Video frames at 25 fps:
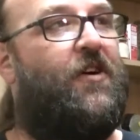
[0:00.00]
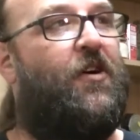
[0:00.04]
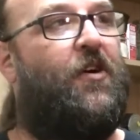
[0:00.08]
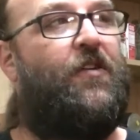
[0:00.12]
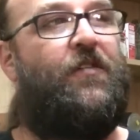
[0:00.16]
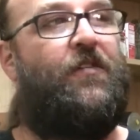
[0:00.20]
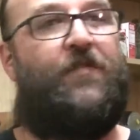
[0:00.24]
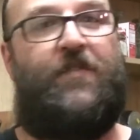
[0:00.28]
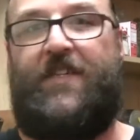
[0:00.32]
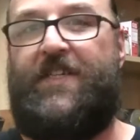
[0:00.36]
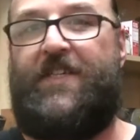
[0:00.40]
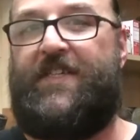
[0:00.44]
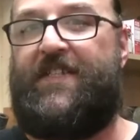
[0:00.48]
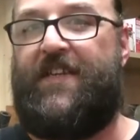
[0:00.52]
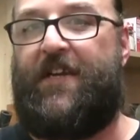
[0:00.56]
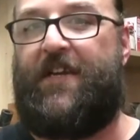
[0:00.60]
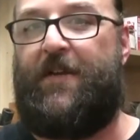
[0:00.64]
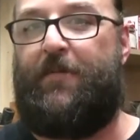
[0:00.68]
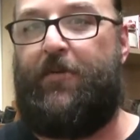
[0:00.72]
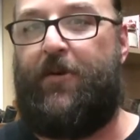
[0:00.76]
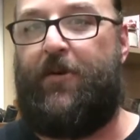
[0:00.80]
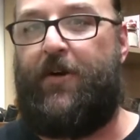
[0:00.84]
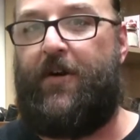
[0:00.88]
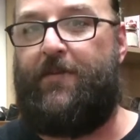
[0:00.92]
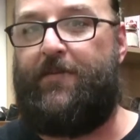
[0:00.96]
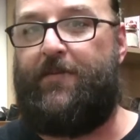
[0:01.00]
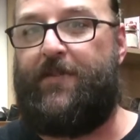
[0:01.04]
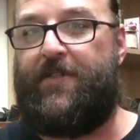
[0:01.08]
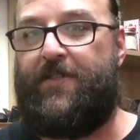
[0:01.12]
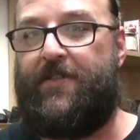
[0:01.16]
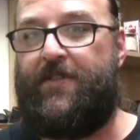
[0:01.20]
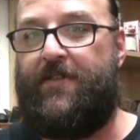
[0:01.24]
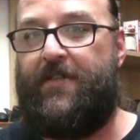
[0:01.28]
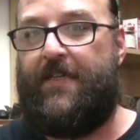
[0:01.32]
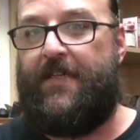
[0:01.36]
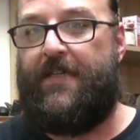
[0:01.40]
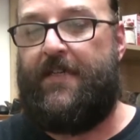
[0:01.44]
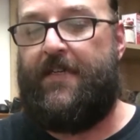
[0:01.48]
of estate
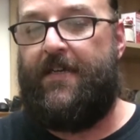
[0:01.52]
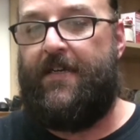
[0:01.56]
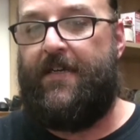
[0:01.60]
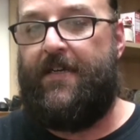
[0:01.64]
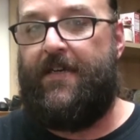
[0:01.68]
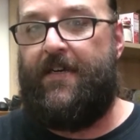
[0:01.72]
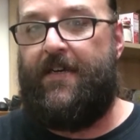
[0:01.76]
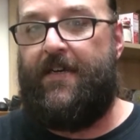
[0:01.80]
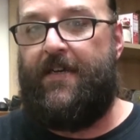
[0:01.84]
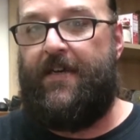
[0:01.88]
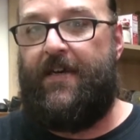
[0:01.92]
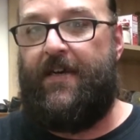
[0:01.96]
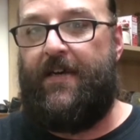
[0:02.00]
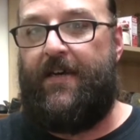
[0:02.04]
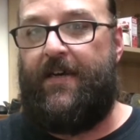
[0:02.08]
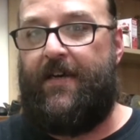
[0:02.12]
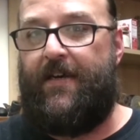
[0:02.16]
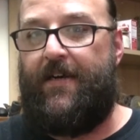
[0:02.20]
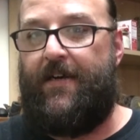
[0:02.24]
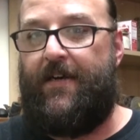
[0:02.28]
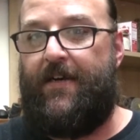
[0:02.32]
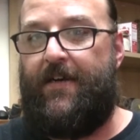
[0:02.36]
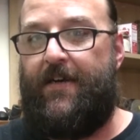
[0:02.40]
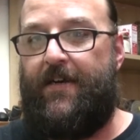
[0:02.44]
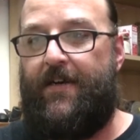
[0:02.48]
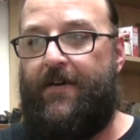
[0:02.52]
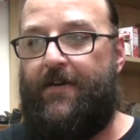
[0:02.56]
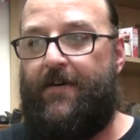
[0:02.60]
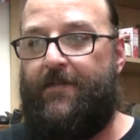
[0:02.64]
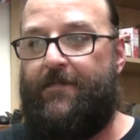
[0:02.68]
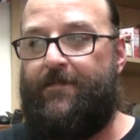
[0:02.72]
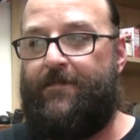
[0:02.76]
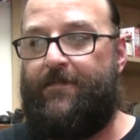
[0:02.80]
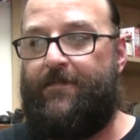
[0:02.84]
pipes. I